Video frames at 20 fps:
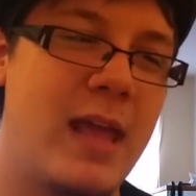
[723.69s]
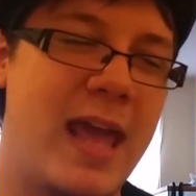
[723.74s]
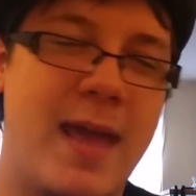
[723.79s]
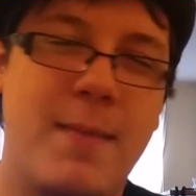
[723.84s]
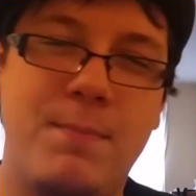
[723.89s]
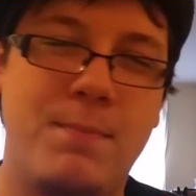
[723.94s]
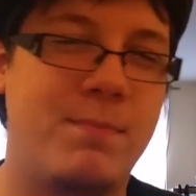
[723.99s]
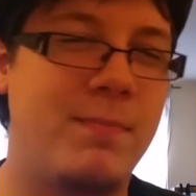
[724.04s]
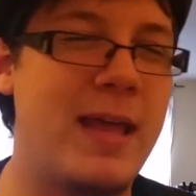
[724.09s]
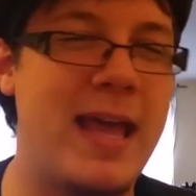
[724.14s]

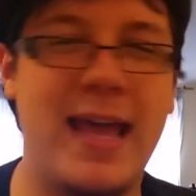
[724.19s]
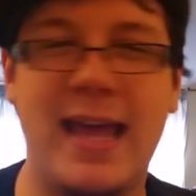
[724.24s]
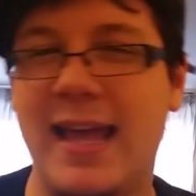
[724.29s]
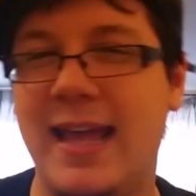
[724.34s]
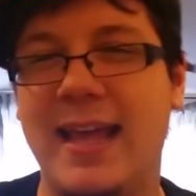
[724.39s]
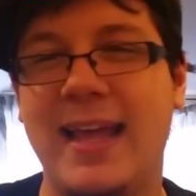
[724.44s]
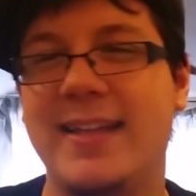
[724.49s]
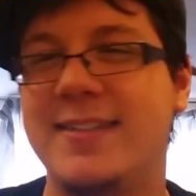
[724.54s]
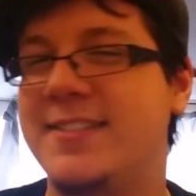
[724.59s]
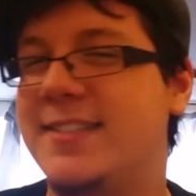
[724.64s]
It
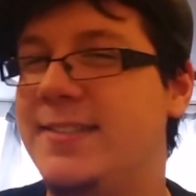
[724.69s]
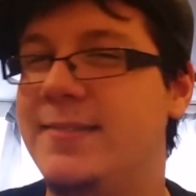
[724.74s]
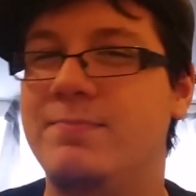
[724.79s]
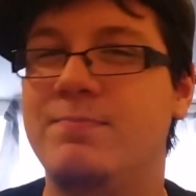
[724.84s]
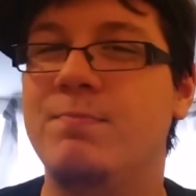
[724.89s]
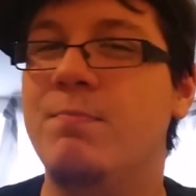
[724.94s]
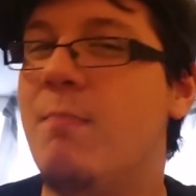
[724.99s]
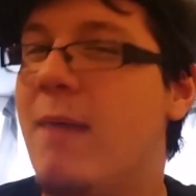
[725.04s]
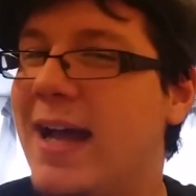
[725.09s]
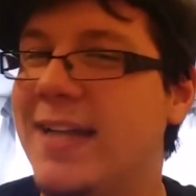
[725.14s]

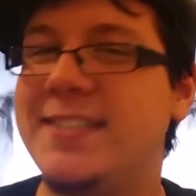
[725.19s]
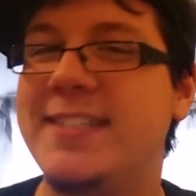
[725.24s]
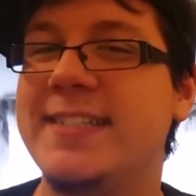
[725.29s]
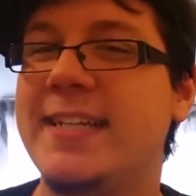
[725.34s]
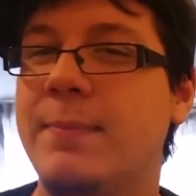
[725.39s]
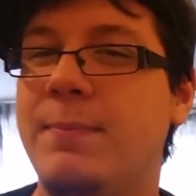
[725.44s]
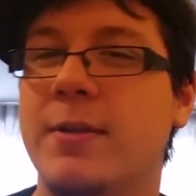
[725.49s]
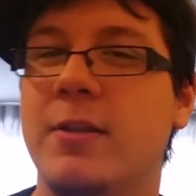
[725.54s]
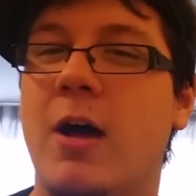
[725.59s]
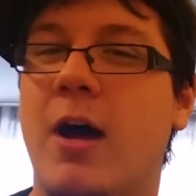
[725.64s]

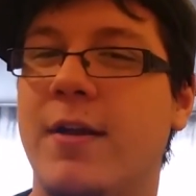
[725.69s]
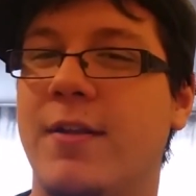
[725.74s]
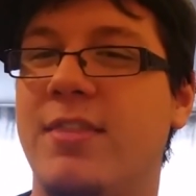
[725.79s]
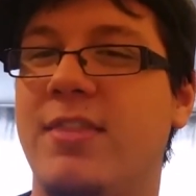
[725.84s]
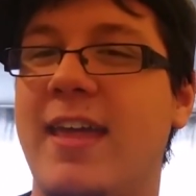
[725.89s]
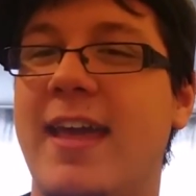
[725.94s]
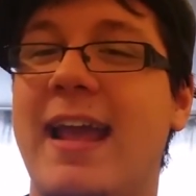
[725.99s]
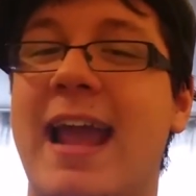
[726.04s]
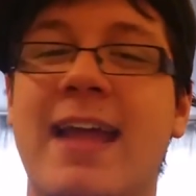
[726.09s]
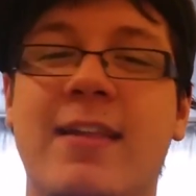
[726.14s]
messes up a lot
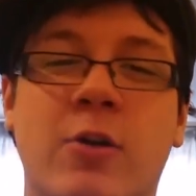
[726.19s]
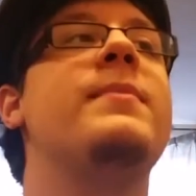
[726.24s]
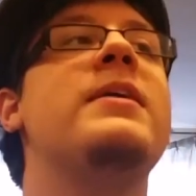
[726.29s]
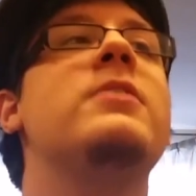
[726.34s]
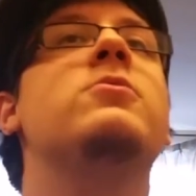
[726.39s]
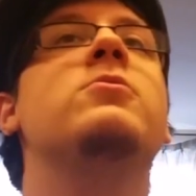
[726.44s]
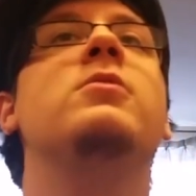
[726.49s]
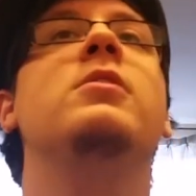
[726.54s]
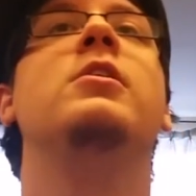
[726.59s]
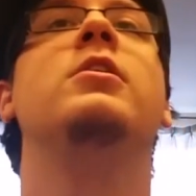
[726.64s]
of things, and
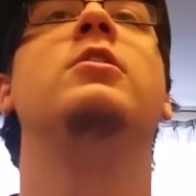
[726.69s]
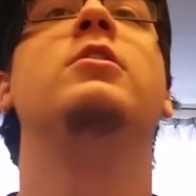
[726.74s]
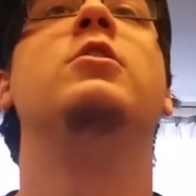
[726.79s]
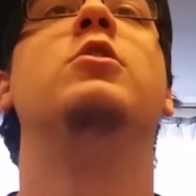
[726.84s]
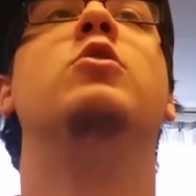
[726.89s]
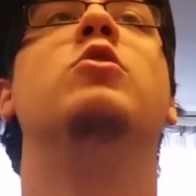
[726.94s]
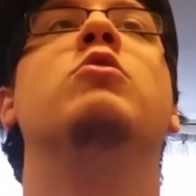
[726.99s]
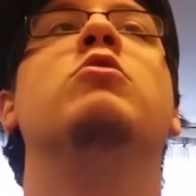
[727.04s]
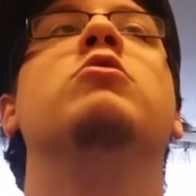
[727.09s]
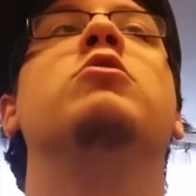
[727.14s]
Camille
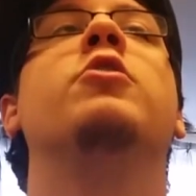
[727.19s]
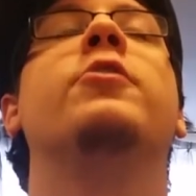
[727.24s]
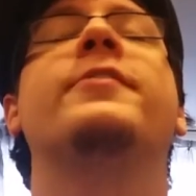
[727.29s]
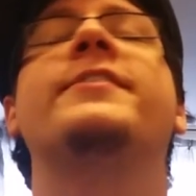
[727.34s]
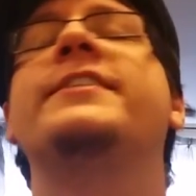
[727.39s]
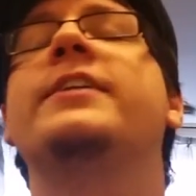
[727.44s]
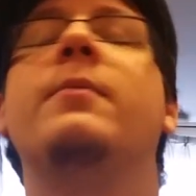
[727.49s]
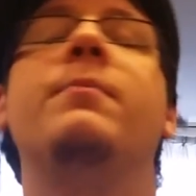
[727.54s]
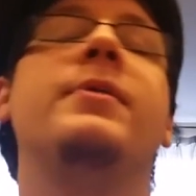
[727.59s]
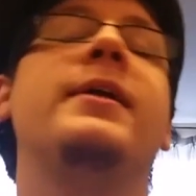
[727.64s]

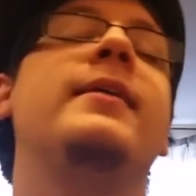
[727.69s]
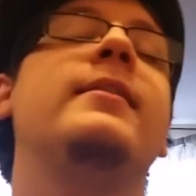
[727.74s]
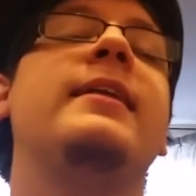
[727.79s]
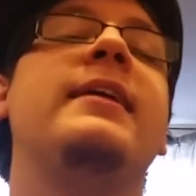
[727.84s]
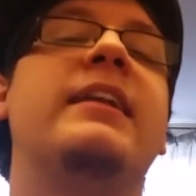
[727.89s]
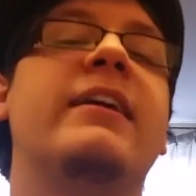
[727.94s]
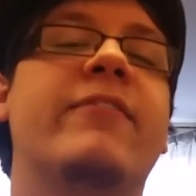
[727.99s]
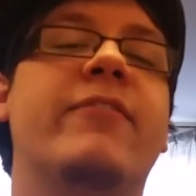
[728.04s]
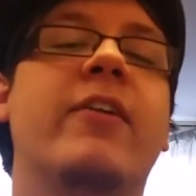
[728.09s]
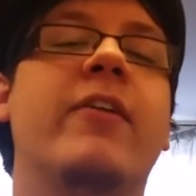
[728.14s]
looks
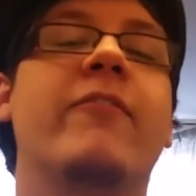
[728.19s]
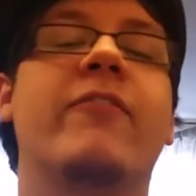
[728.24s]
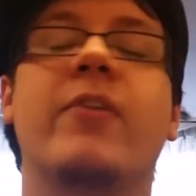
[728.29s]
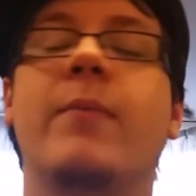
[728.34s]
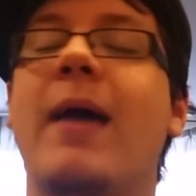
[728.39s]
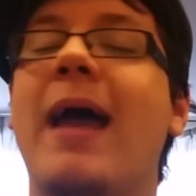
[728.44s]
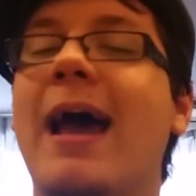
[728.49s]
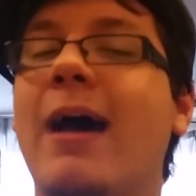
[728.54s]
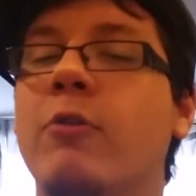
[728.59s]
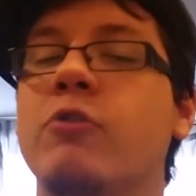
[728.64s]
completely different
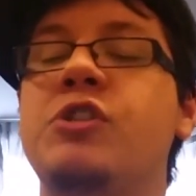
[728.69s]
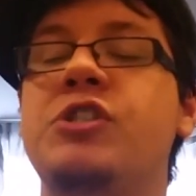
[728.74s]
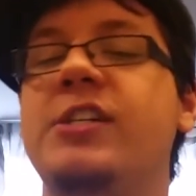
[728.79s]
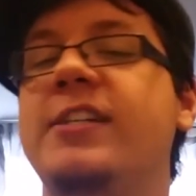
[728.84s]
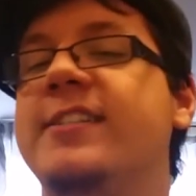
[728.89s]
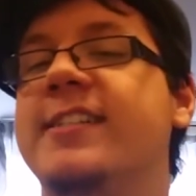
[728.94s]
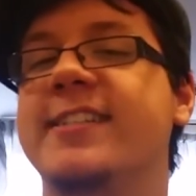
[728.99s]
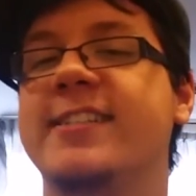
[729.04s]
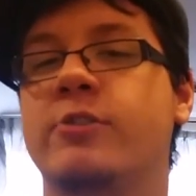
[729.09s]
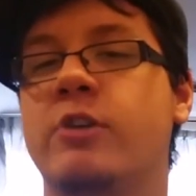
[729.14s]
from how
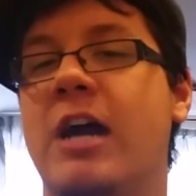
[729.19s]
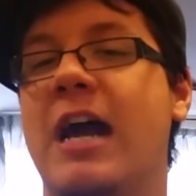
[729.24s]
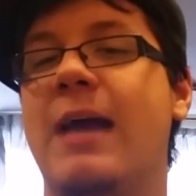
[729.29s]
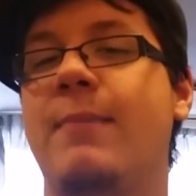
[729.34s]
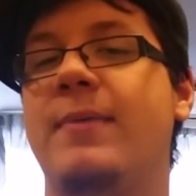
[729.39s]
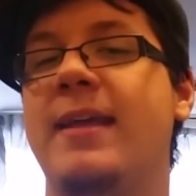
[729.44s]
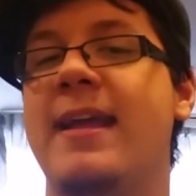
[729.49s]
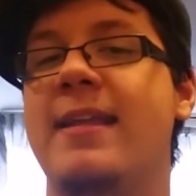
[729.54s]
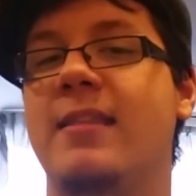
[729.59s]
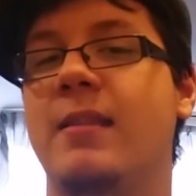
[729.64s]
she's
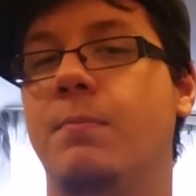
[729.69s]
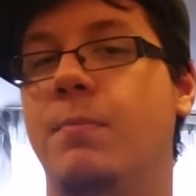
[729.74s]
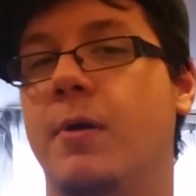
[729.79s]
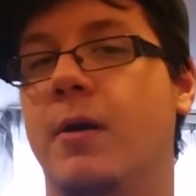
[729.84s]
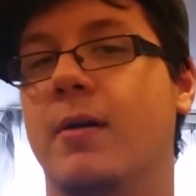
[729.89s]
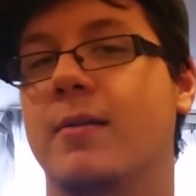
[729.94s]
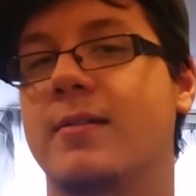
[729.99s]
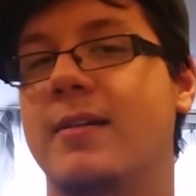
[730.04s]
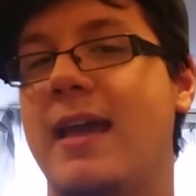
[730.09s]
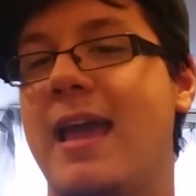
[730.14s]
described in the
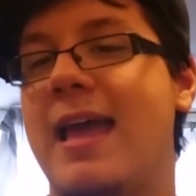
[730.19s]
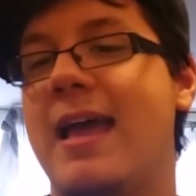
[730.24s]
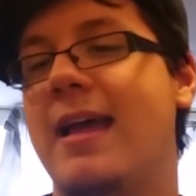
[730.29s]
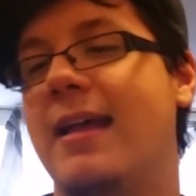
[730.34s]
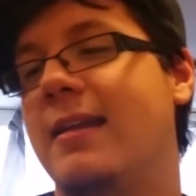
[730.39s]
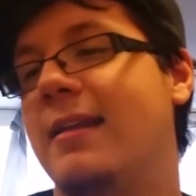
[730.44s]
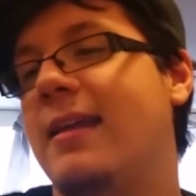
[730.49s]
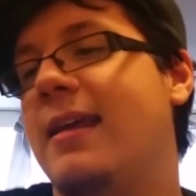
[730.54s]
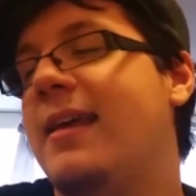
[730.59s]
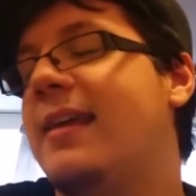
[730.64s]
book.
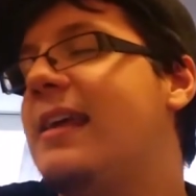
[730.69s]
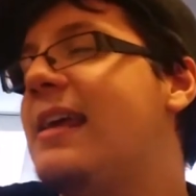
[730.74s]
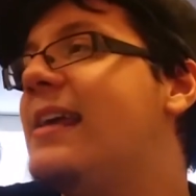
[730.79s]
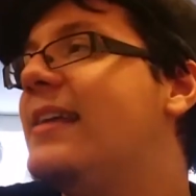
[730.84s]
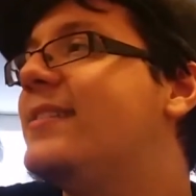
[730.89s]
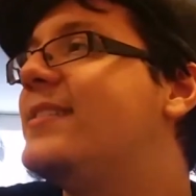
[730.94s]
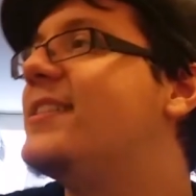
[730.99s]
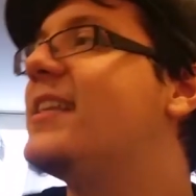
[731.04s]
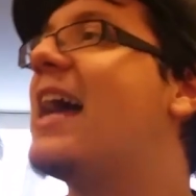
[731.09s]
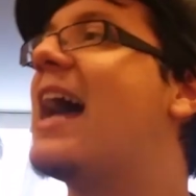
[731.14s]
And
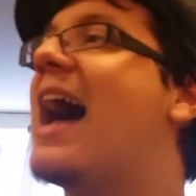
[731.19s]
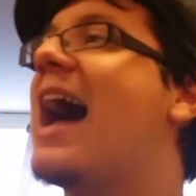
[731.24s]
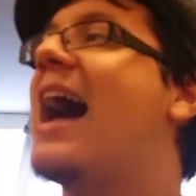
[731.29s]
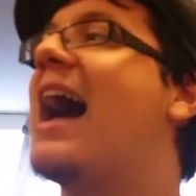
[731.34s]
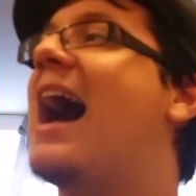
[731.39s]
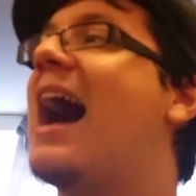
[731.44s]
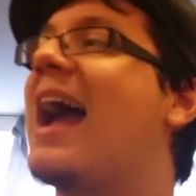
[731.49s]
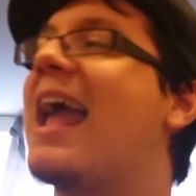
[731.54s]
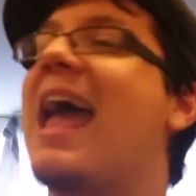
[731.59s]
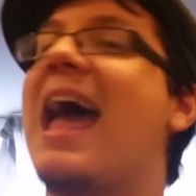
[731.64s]

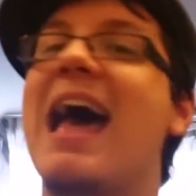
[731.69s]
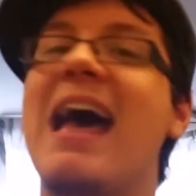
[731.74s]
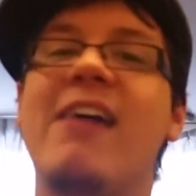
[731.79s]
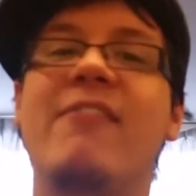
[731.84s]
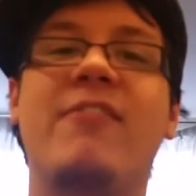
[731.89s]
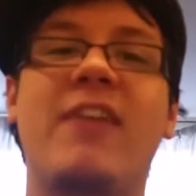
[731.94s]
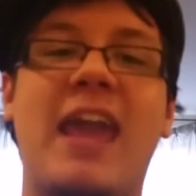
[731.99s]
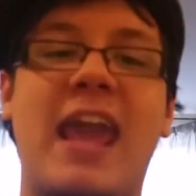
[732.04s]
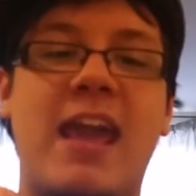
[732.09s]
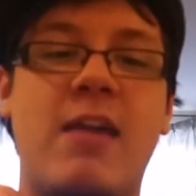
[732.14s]
I
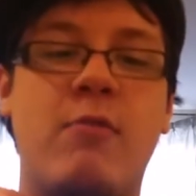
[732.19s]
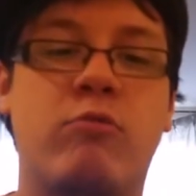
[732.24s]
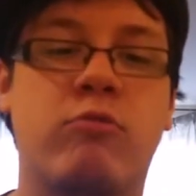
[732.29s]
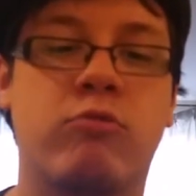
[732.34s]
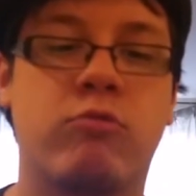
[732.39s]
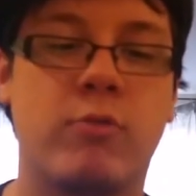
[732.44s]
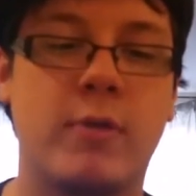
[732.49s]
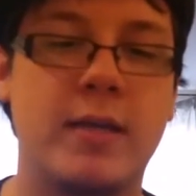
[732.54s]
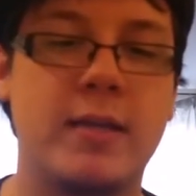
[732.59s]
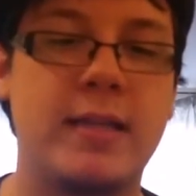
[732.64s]
have a
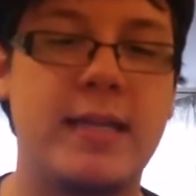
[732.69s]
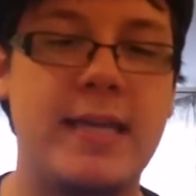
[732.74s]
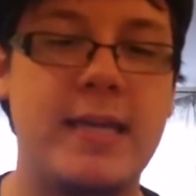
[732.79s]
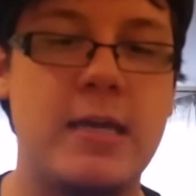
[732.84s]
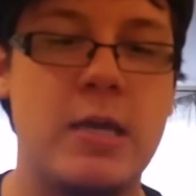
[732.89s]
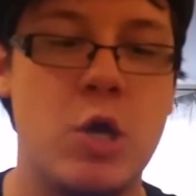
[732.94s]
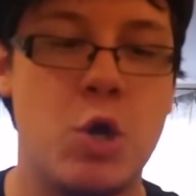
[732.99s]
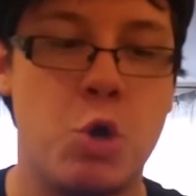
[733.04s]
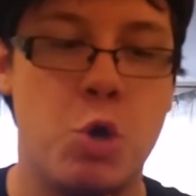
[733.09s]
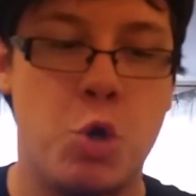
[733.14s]

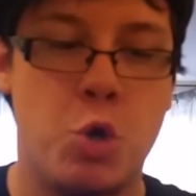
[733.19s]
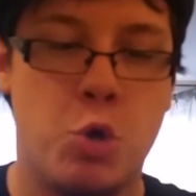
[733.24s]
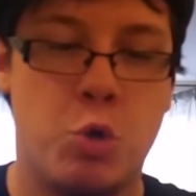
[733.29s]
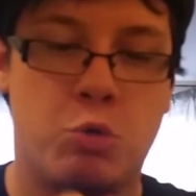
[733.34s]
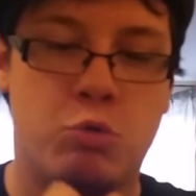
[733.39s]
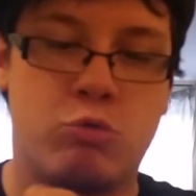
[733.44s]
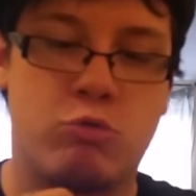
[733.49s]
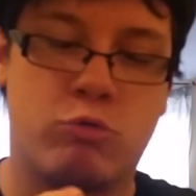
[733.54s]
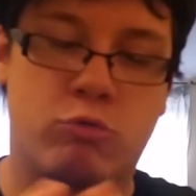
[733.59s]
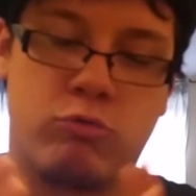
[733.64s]
really,
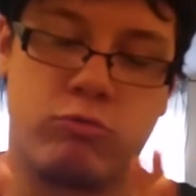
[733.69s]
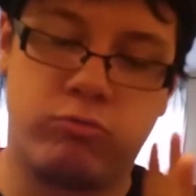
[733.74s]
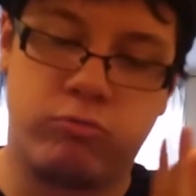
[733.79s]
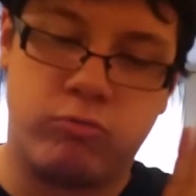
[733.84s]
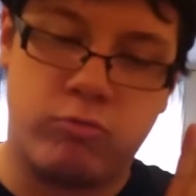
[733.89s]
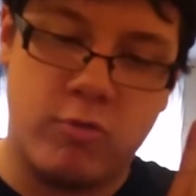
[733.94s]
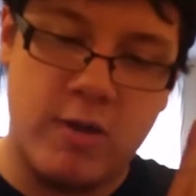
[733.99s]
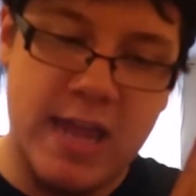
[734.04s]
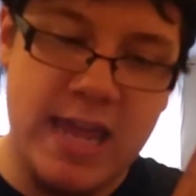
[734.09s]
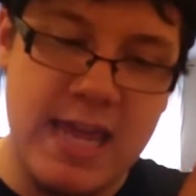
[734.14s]

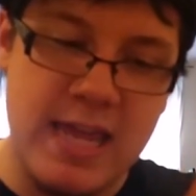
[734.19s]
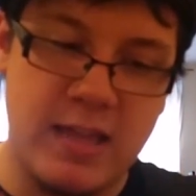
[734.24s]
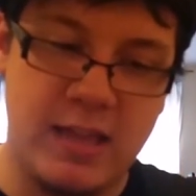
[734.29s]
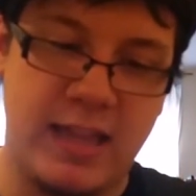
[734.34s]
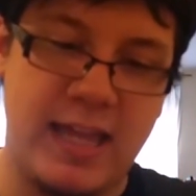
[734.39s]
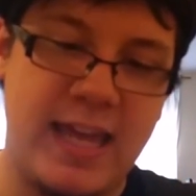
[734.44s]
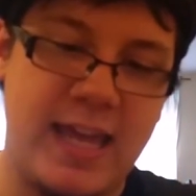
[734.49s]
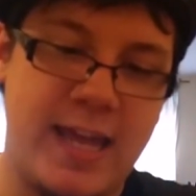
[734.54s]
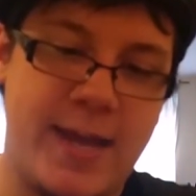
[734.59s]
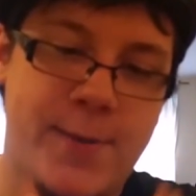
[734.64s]

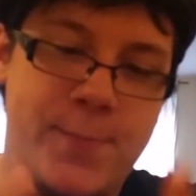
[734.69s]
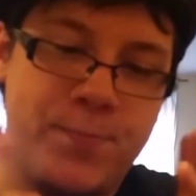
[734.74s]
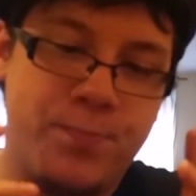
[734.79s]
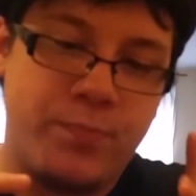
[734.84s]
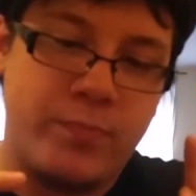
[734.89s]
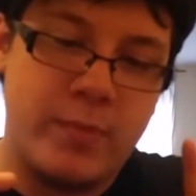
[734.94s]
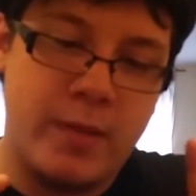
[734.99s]
really